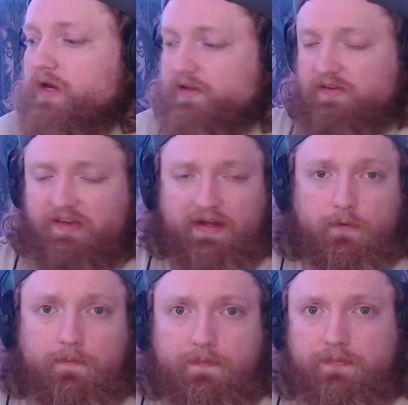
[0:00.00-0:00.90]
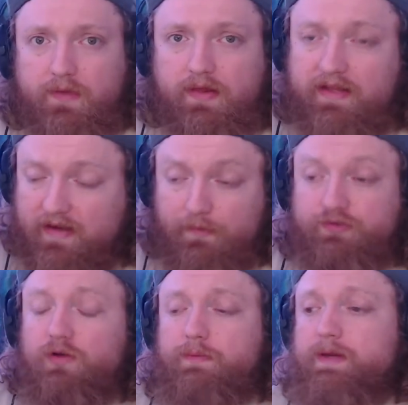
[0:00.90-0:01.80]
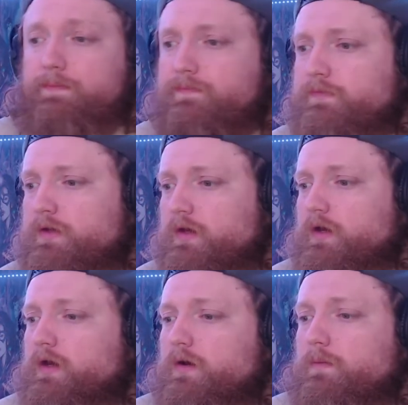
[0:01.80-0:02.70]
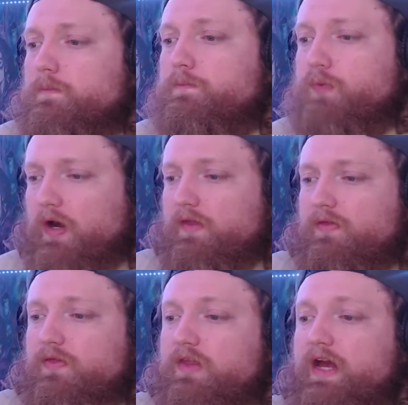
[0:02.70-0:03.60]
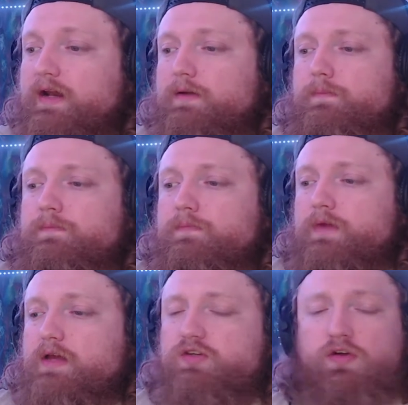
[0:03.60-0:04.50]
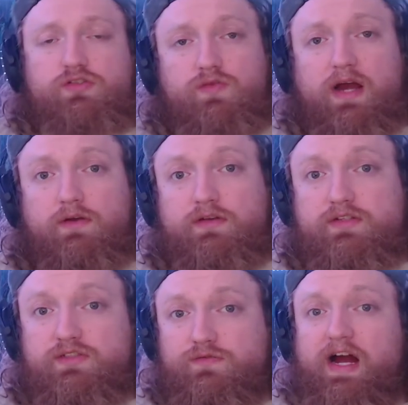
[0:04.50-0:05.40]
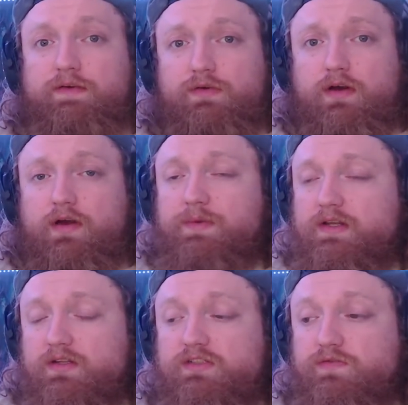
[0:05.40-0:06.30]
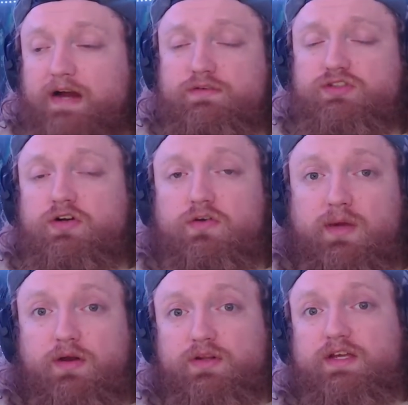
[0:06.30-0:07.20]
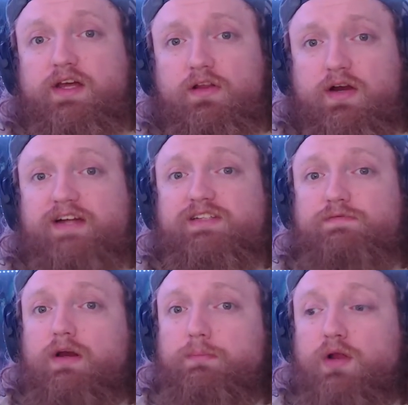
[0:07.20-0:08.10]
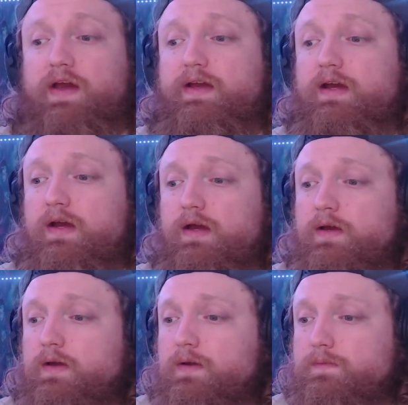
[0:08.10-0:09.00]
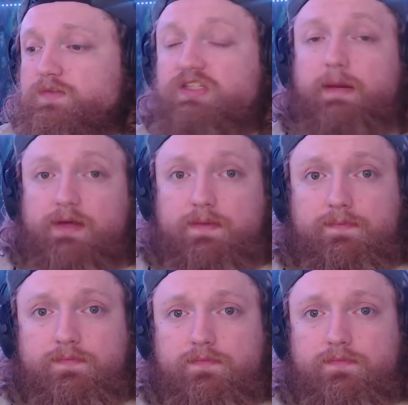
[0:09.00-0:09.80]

and it's a cycle, and that's how it should be. But then it turns around on the survivor. I mean, the survivors turn around on the killer as if they're playing scummy,